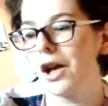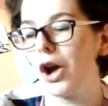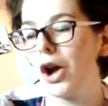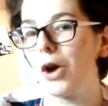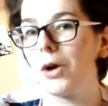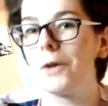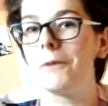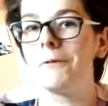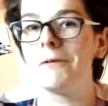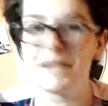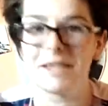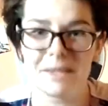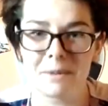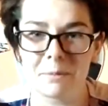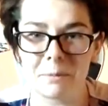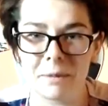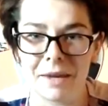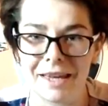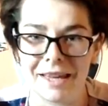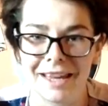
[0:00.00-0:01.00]

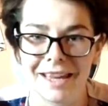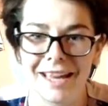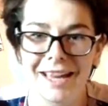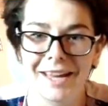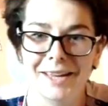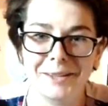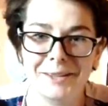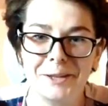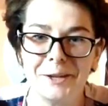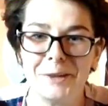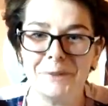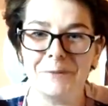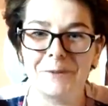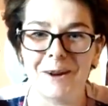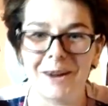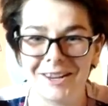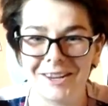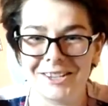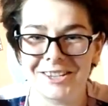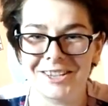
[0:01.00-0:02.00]
convinced me to
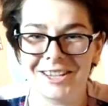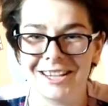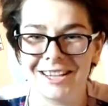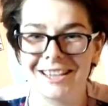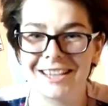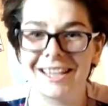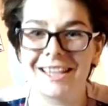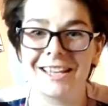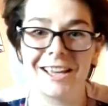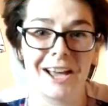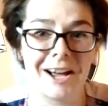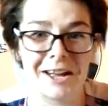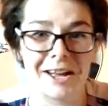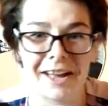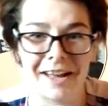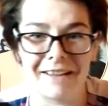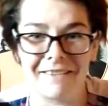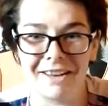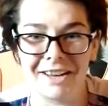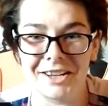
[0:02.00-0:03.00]
watch the Young
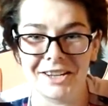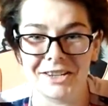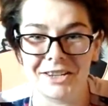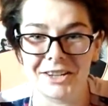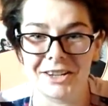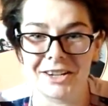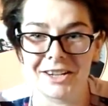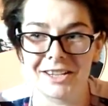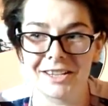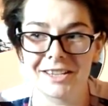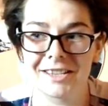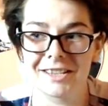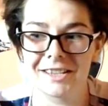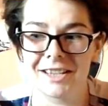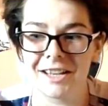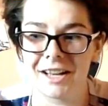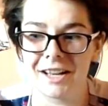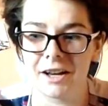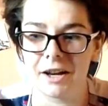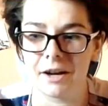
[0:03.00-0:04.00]
Avengers,
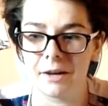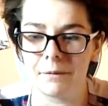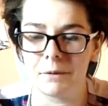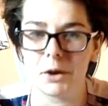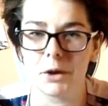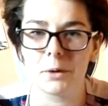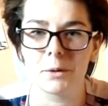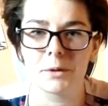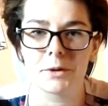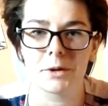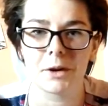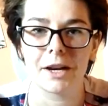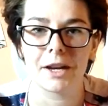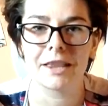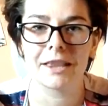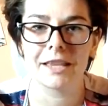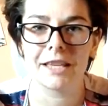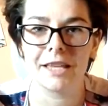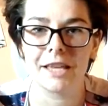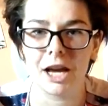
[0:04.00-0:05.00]
the
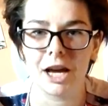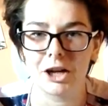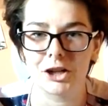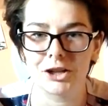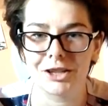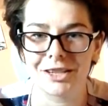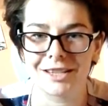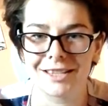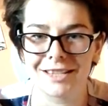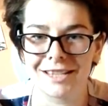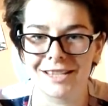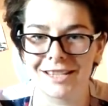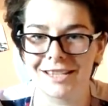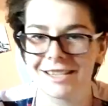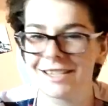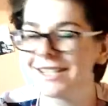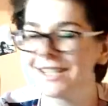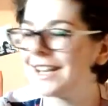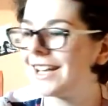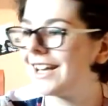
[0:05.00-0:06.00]
Young
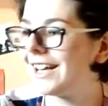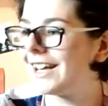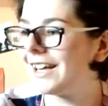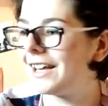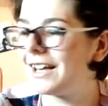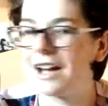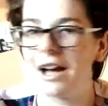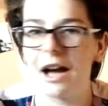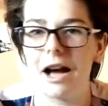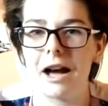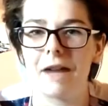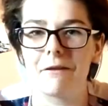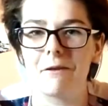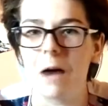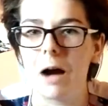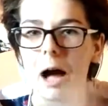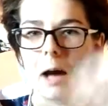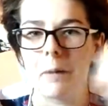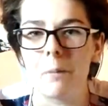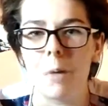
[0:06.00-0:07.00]
Justice.
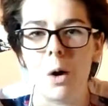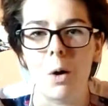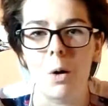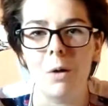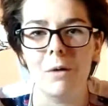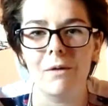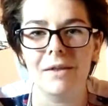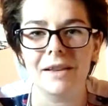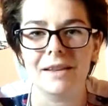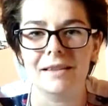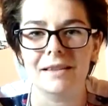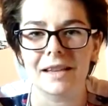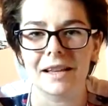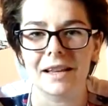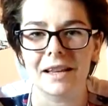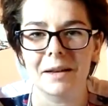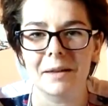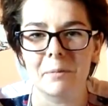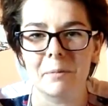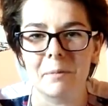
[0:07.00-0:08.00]
I'm always
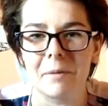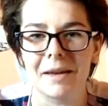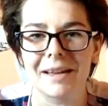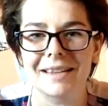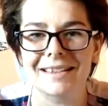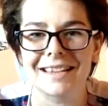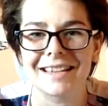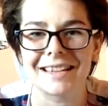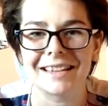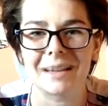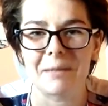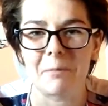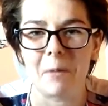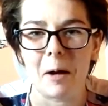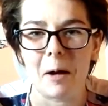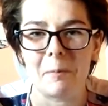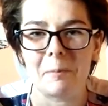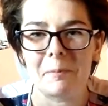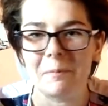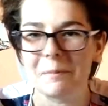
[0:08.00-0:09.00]
like mixing them
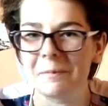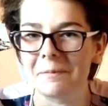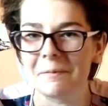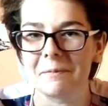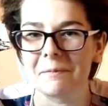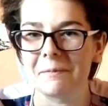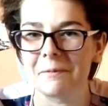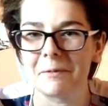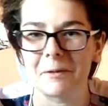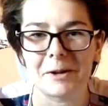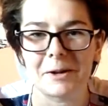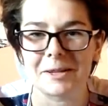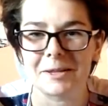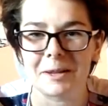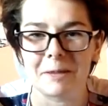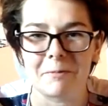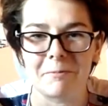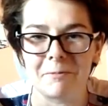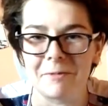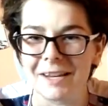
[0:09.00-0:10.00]
up for
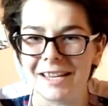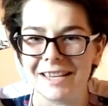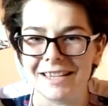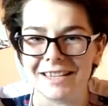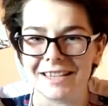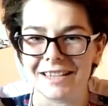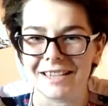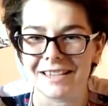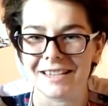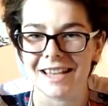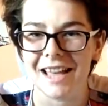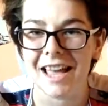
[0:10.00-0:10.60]
some reason.